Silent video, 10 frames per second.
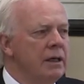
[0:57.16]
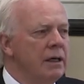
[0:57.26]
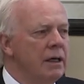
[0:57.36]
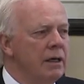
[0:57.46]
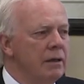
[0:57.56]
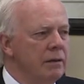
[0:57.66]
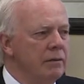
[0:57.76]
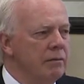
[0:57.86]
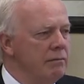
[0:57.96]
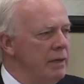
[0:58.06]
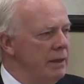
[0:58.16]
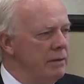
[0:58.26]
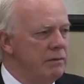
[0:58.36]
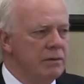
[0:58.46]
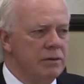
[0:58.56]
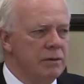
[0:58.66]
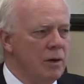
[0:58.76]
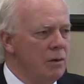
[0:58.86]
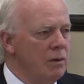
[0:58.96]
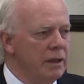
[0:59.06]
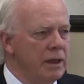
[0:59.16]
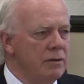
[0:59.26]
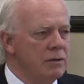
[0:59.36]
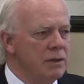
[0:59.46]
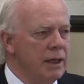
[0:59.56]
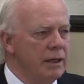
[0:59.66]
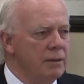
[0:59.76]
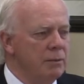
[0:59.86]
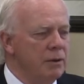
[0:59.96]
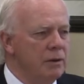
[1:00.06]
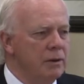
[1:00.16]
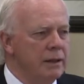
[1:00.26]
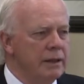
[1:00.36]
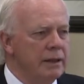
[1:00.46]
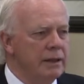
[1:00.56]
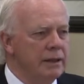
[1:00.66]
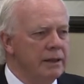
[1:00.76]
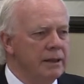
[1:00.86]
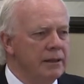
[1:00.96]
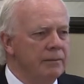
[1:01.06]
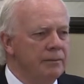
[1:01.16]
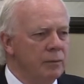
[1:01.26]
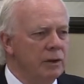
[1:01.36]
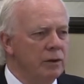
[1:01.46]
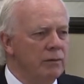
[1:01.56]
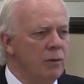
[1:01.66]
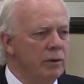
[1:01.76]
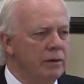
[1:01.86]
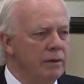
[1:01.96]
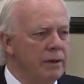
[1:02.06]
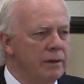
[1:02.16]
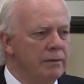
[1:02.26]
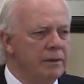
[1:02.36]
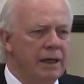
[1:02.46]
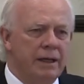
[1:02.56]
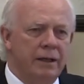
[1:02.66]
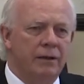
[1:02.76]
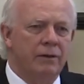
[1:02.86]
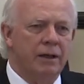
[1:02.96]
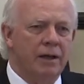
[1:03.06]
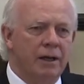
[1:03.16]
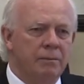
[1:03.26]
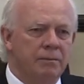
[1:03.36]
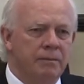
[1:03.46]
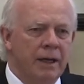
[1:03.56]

Uh, that's totally understandable, and uh, we look forward to the day that you can come